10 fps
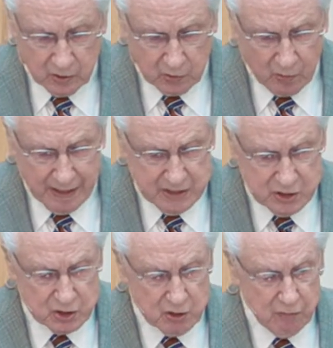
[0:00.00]

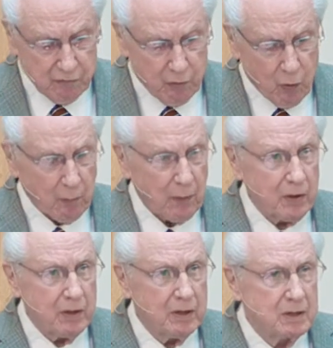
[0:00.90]
Christ
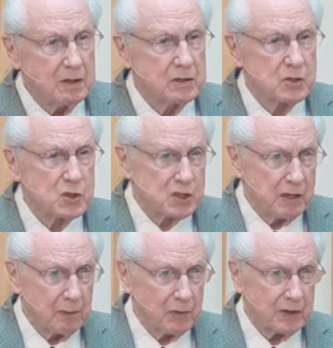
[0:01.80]
former
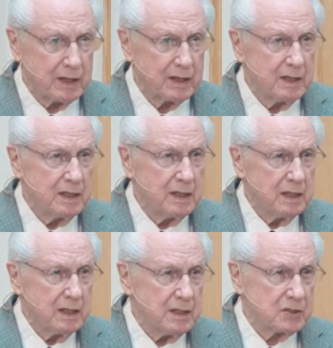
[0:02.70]
summary.
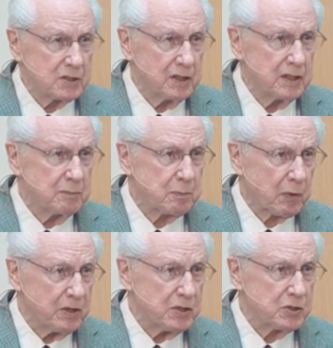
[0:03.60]
He said he
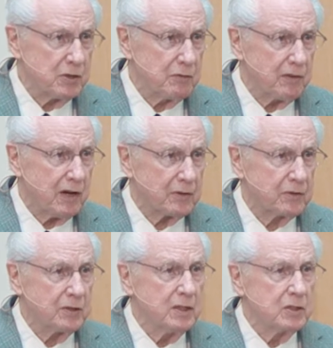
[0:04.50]
prays to the
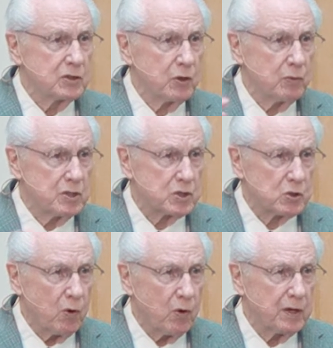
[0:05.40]
Father to
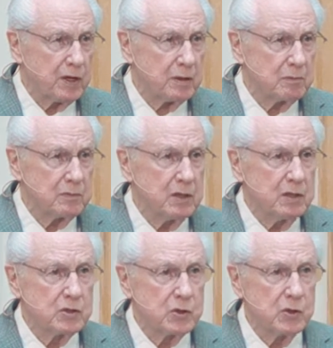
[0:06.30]
restore him
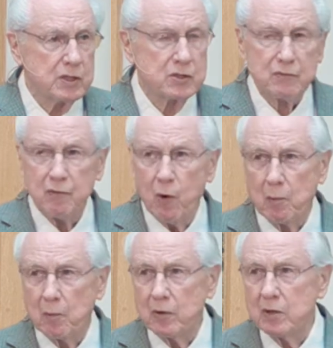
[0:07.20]
to his
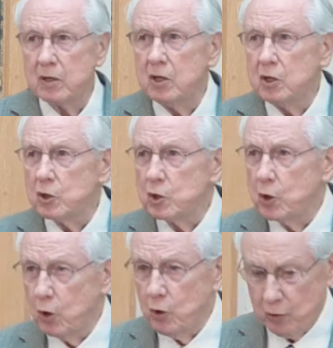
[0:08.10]
former
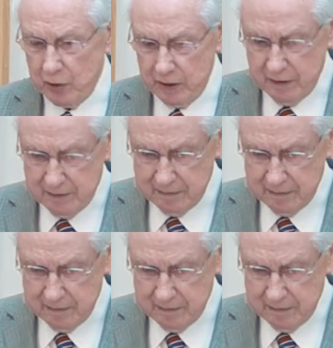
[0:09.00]
glory.